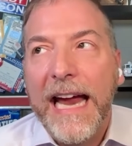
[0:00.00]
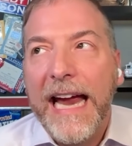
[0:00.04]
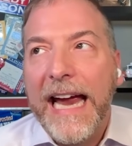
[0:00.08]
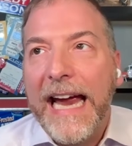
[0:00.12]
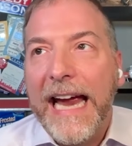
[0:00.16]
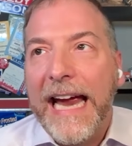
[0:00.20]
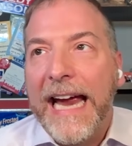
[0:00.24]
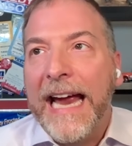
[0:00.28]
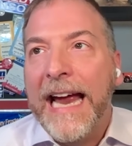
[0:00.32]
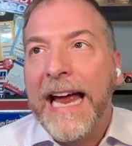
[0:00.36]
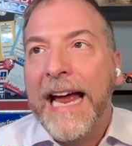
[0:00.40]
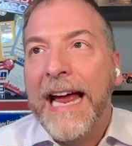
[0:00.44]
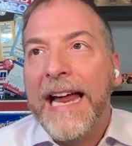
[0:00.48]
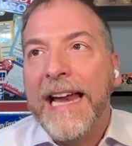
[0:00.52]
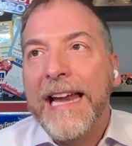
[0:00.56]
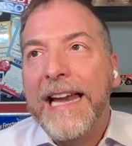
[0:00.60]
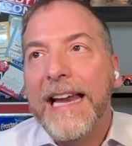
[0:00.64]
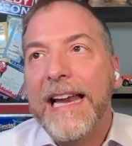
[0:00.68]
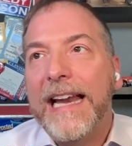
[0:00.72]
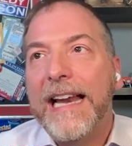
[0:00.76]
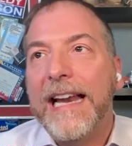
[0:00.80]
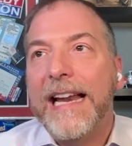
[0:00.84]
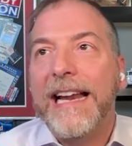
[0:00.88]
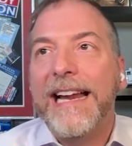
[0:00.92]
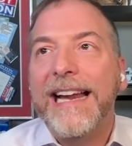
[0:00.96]

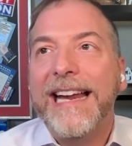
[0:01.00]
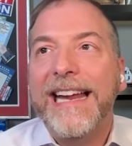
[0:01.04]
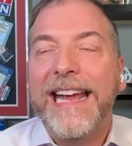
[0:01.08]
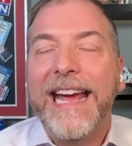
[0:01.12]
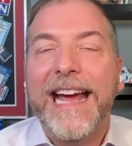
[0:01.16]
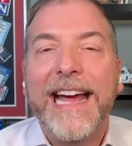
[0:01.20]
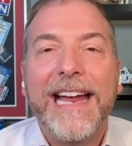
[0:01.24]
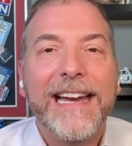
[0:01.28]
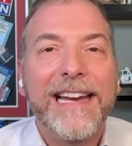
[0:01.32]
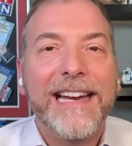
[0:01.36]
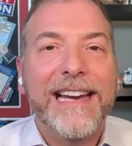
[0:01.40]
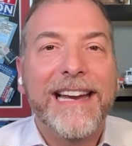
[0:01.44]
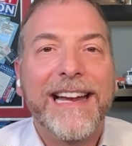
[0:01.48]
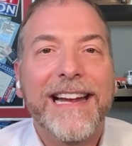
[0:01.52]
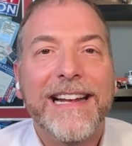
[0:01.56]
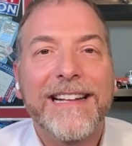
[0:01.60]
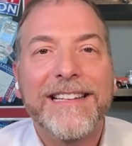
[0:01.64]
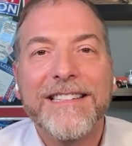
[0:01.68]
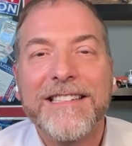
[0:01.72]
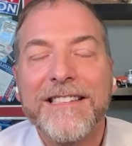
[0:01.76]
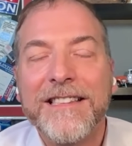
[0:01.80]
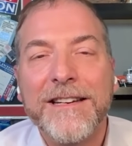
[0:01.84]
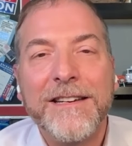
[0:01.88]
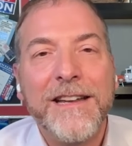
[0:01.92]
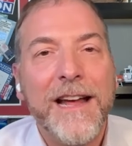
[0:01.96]
And yet
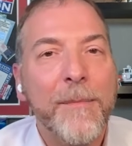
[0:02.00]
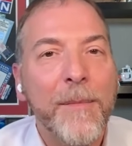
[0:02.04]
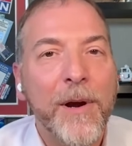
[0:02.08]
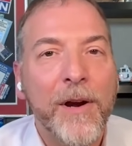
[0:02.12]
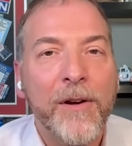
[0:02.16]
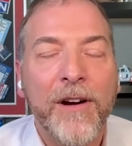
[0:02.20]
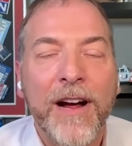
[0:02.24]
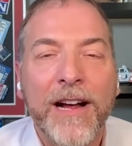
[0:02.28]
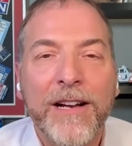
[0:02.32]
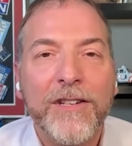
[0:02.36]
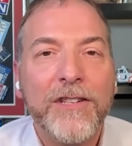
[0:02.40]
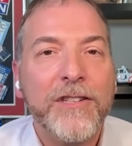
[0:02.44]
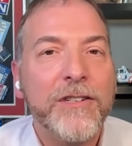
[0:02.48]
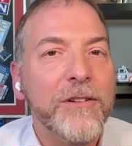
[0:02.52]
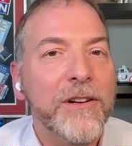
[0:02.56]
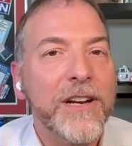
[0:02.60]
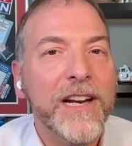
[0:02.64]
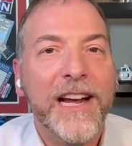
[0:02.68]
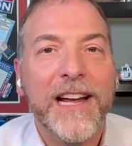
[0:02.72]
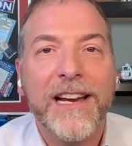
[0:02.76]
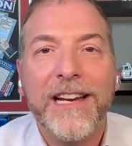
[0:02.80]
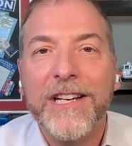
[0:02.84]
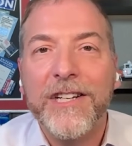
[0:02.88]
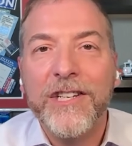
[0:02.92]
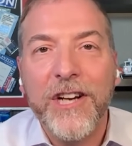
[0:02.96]
it's the Democrats shooting
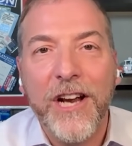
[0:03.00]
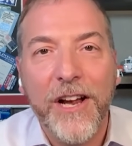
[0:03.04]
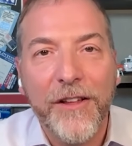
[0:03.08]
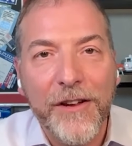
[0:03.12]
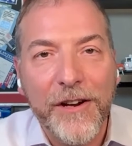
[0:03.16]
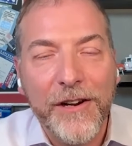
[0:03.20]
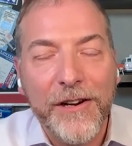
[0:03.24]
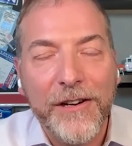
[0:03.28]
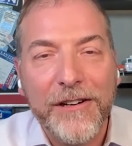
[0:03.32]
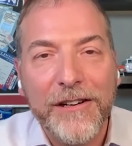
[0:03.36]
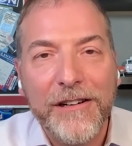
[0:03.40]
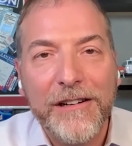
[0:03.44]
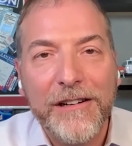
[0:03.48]
at each other,